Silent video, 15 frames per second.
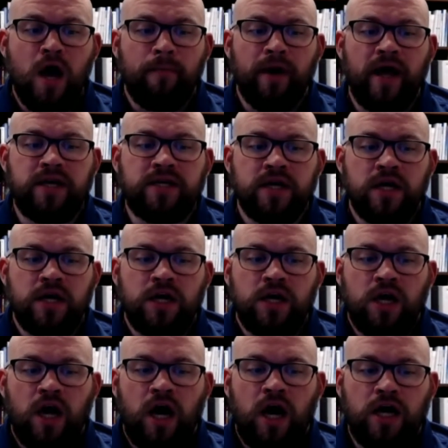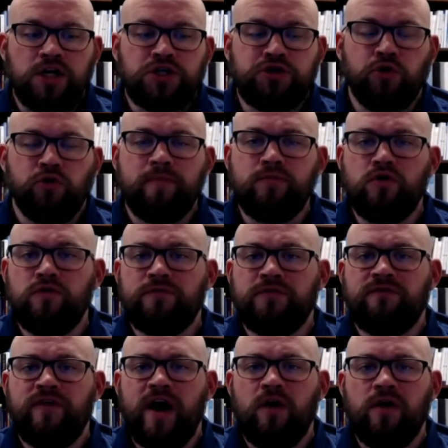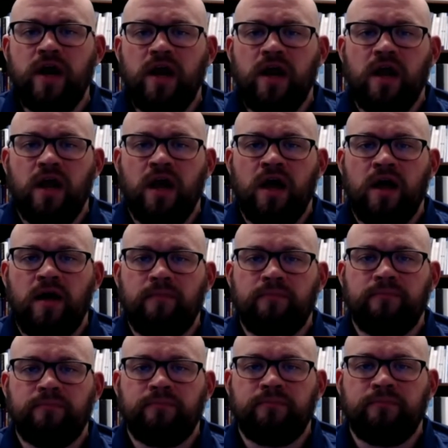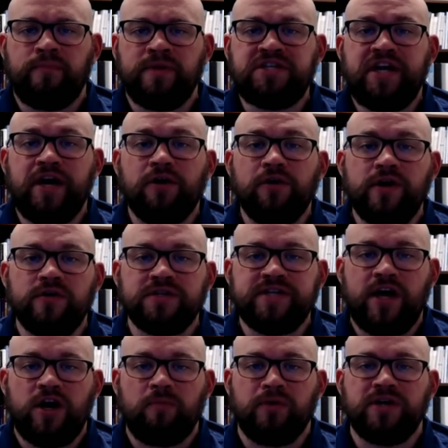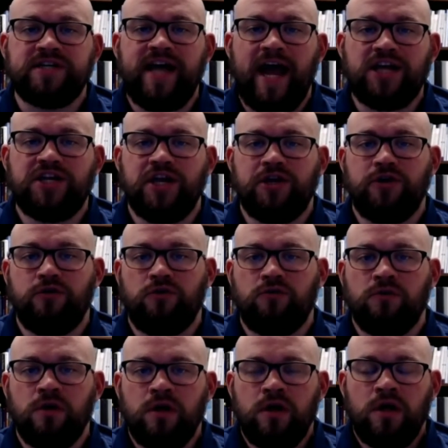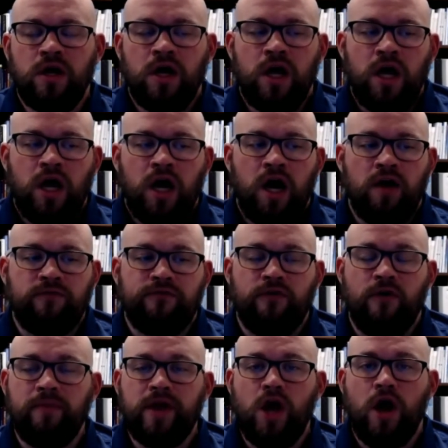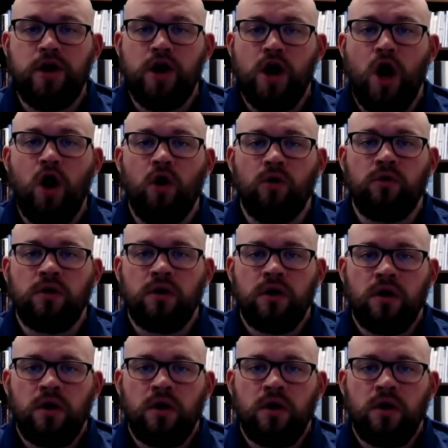But to remove the very materials that are protecting you from the unknown,